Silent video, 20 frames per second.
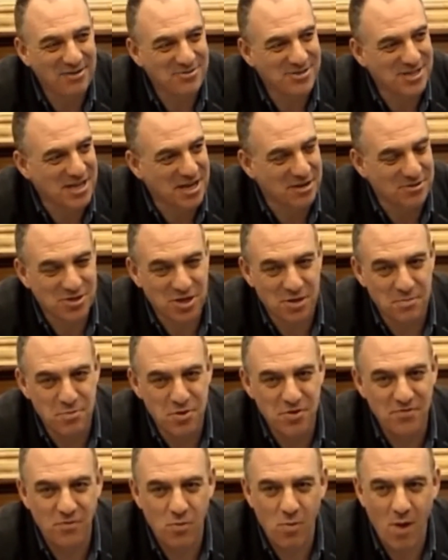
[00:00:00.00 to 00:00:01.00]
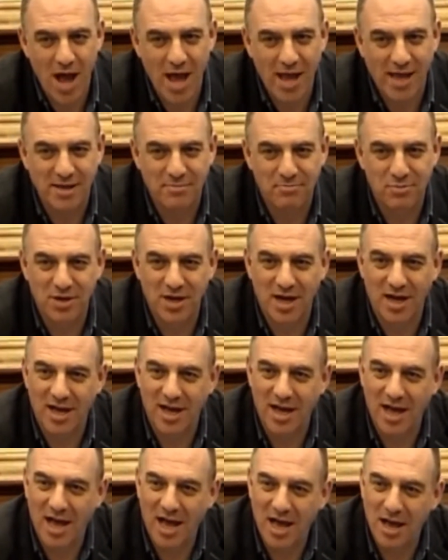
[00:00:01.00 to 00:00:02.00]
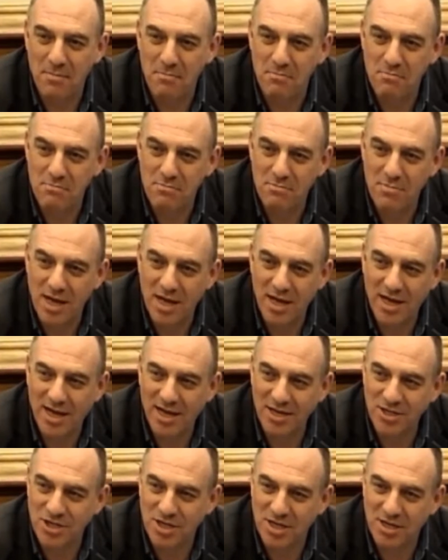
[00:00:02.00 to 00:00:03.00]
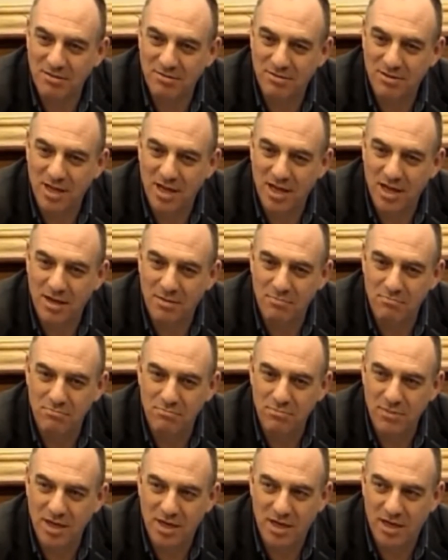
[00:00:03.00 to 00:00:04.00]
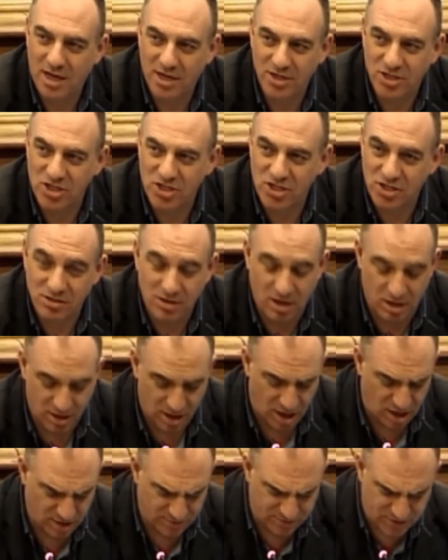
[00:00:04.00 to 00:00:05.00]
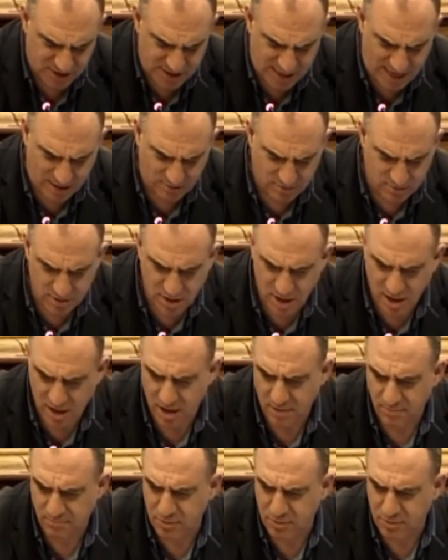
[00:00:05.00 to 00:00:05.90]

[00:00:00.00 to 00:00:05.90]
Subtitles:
thinking I was going to move away, but I love the town.